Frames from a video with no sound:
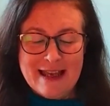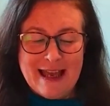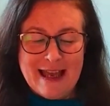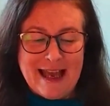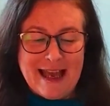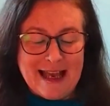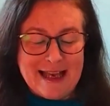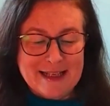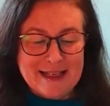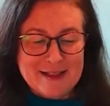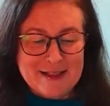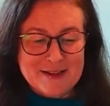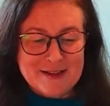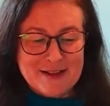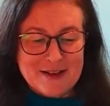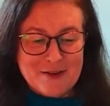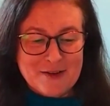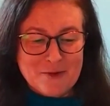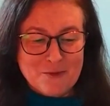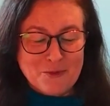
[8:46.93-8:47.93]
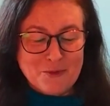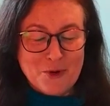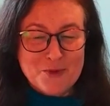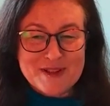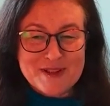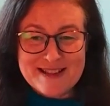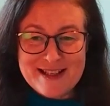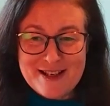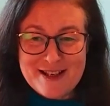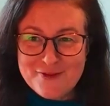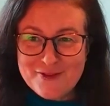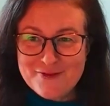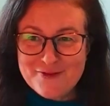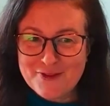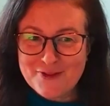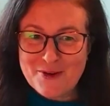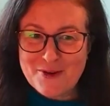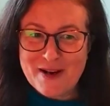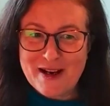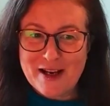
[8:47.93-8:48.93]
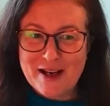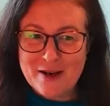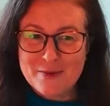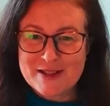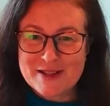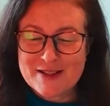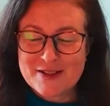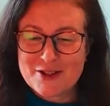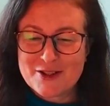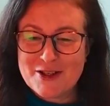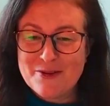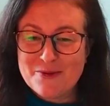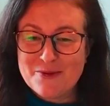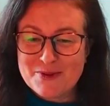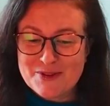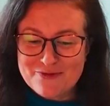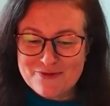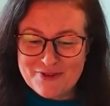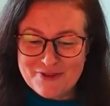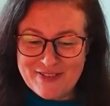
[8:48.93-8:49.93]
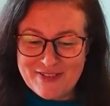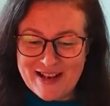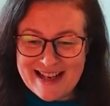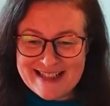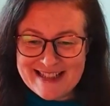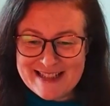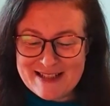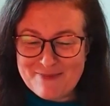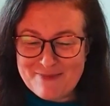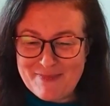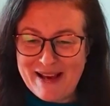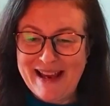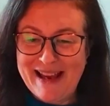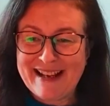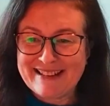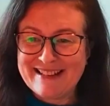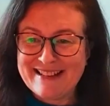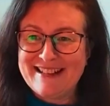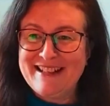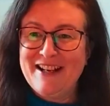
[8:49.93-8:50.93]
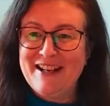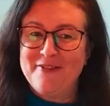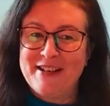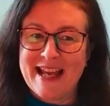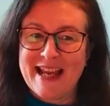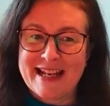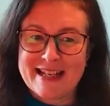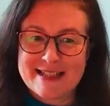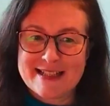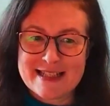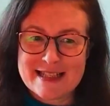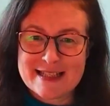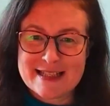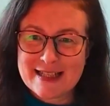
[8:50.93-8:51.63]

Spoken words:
And what was different for her was she was reflected back that in her reality,